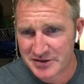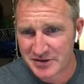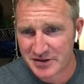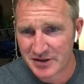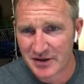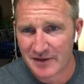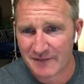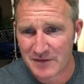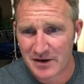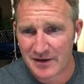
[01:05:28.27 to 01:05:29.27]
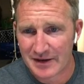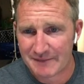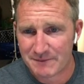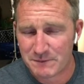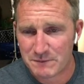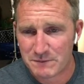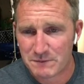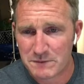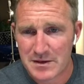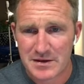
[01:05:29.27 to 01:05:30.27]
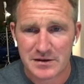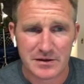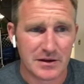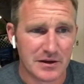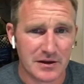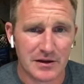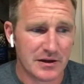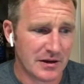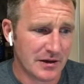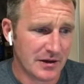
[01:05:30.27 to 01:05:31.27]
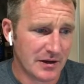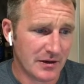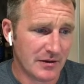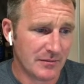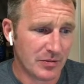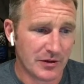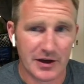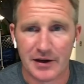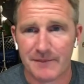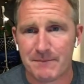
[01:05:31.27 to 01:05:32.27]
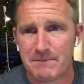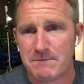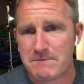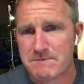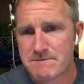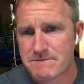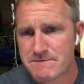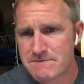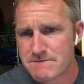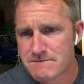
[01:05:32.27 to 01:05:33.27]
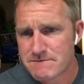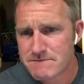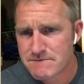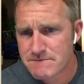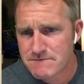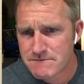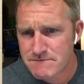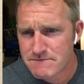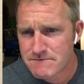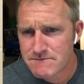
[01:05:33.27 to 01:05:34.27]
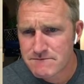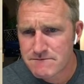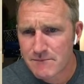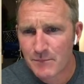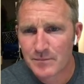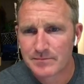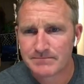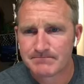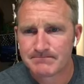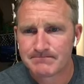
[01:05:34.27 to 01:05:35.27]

see here. All right. And play. Screw holes basically need like